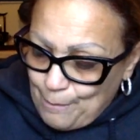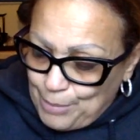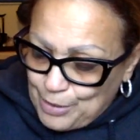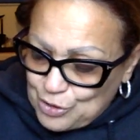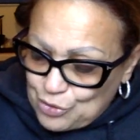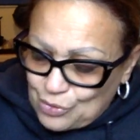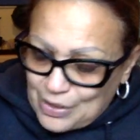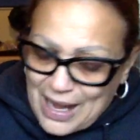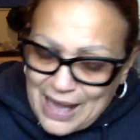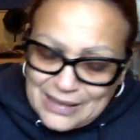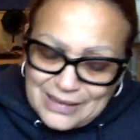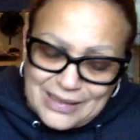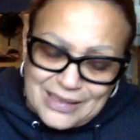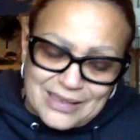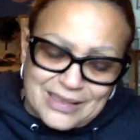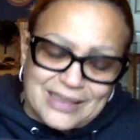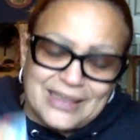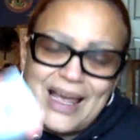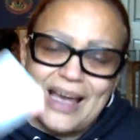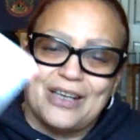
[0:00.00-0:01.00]
But you got
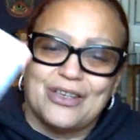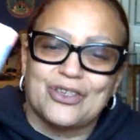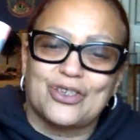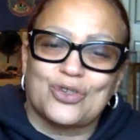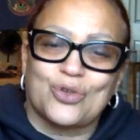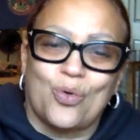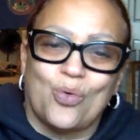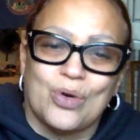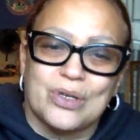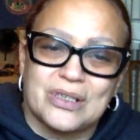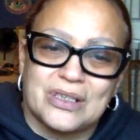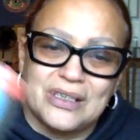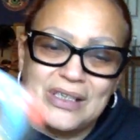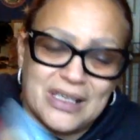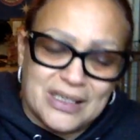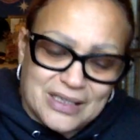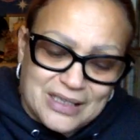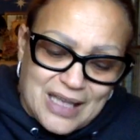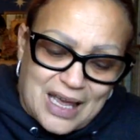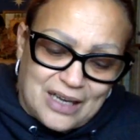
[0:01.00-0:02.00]
this Knight of Swords, and
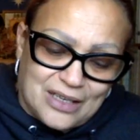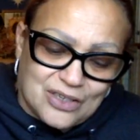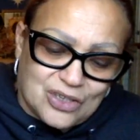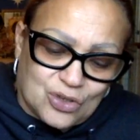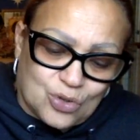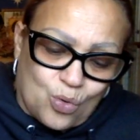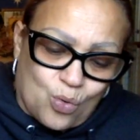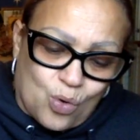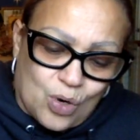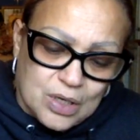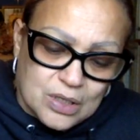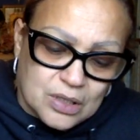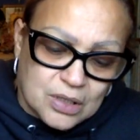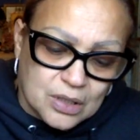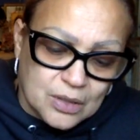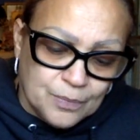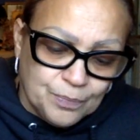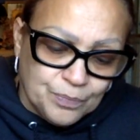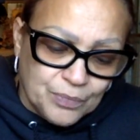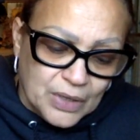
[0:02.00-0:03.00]
this Knight of Swords,
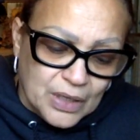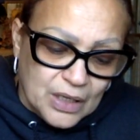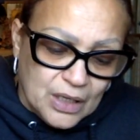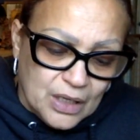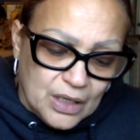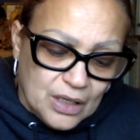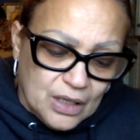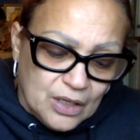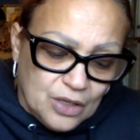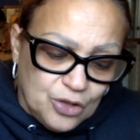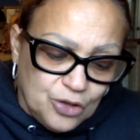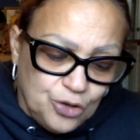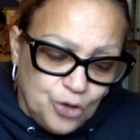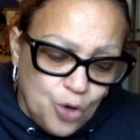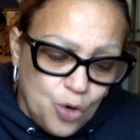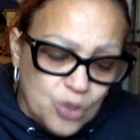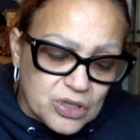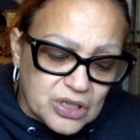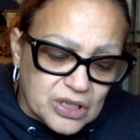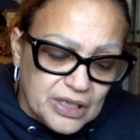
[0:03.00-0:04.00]

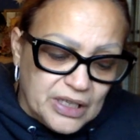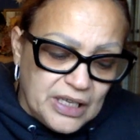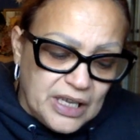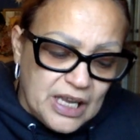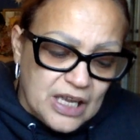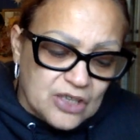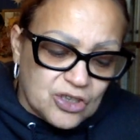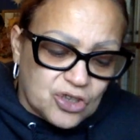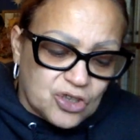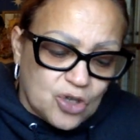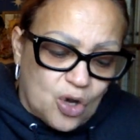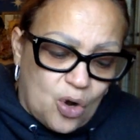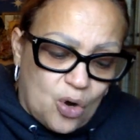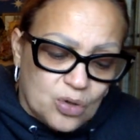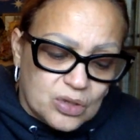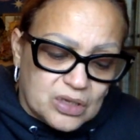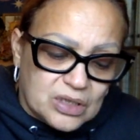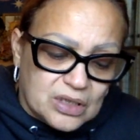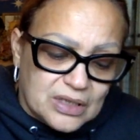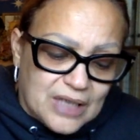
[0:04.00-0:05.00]
usually it
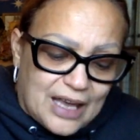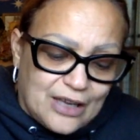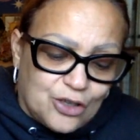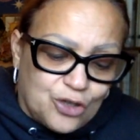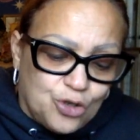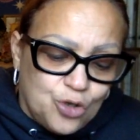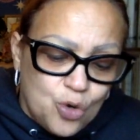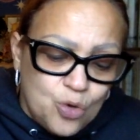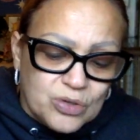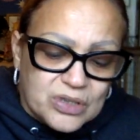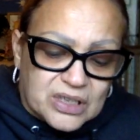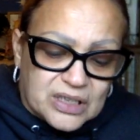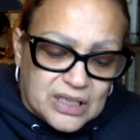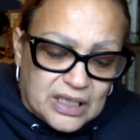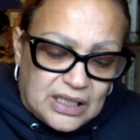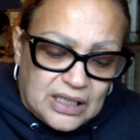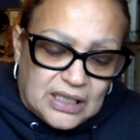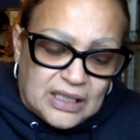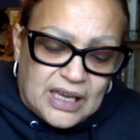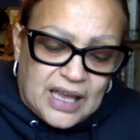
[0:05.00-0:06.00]
shows like you
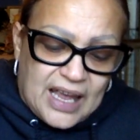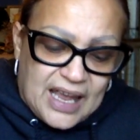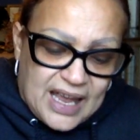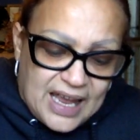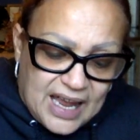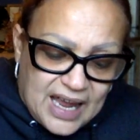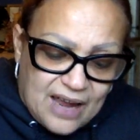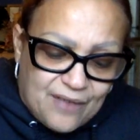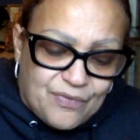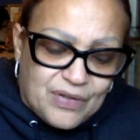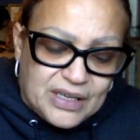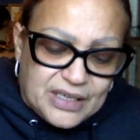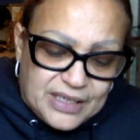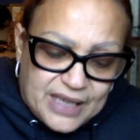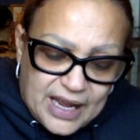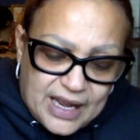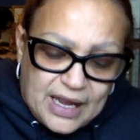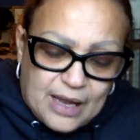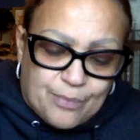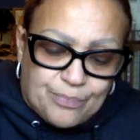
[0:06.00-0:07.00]
seeing every
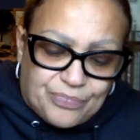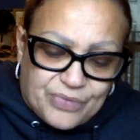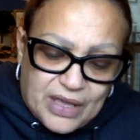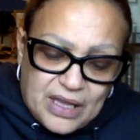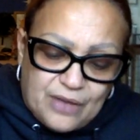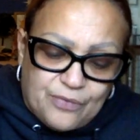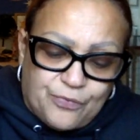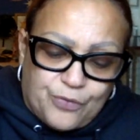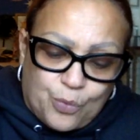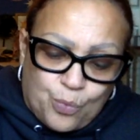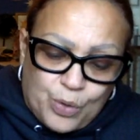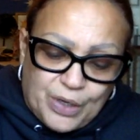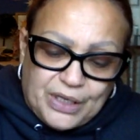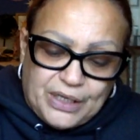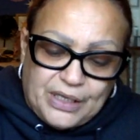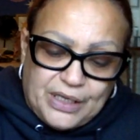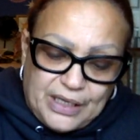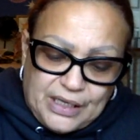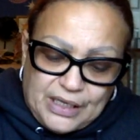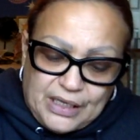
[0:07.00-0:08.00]
damn thing for what
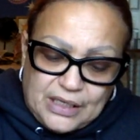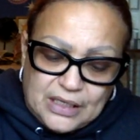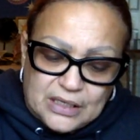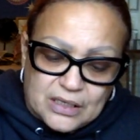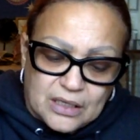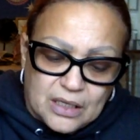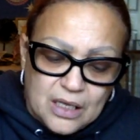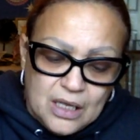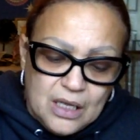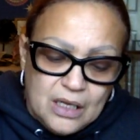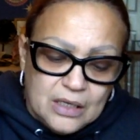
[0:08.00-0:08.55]
it is.